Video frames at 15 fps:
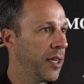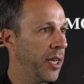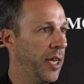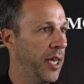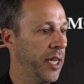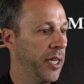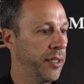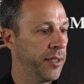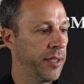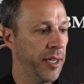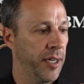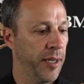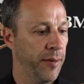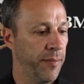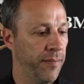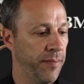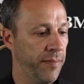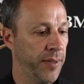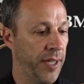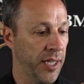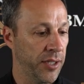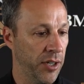and um,
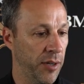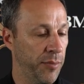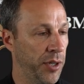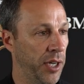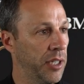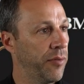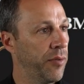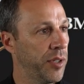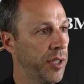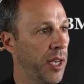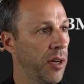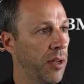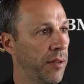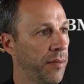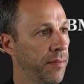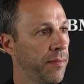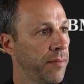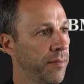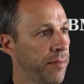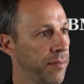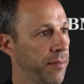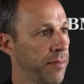that's our objective with Seattle.
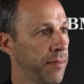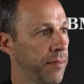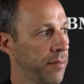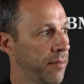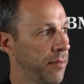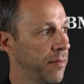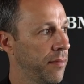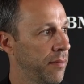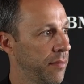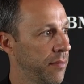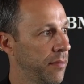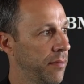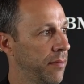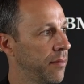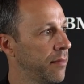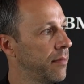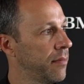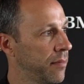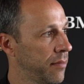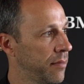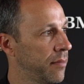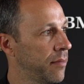Uh, Steve
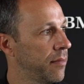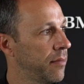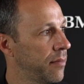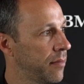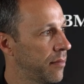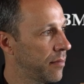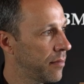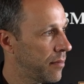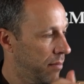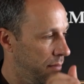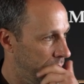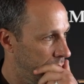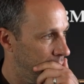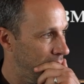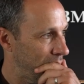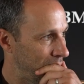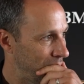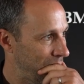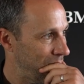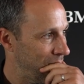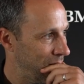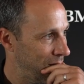Martin Rogers Alex. Nice to
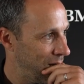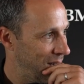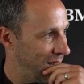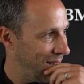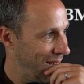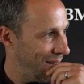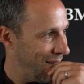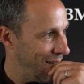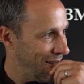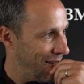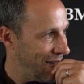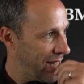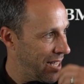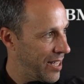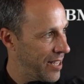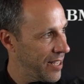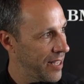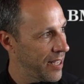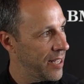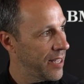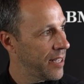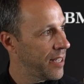meet you. Um, you now have a
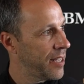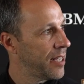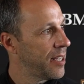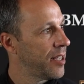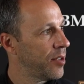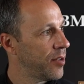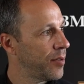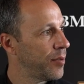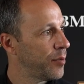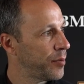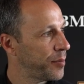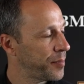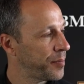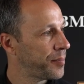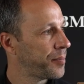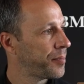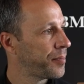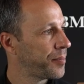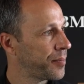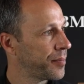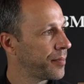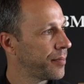goalkeeper who's maybe
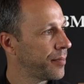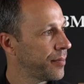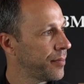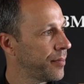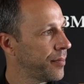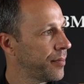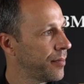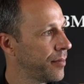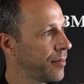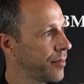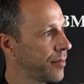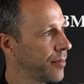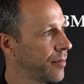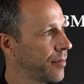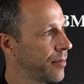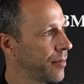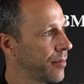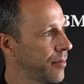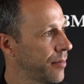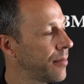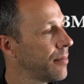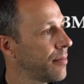15 months removed from playing in
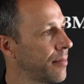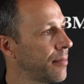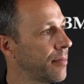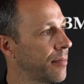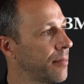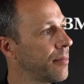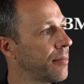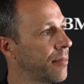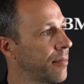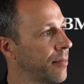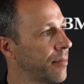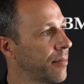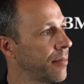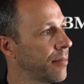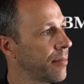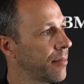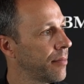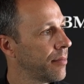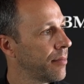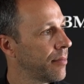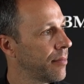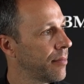one of the greatest soccer matches of
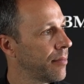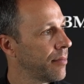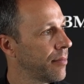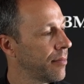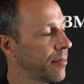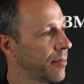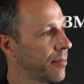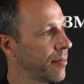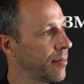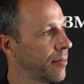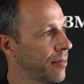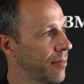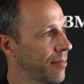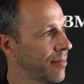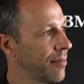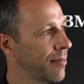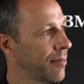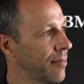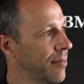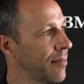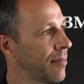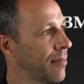all time and comes with an
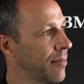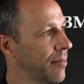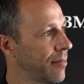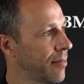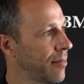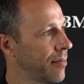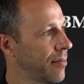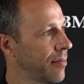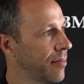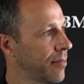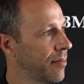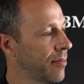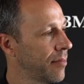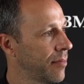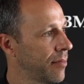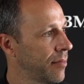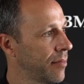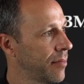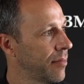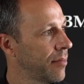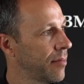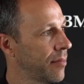absolute weight of
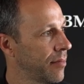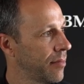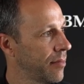experience at the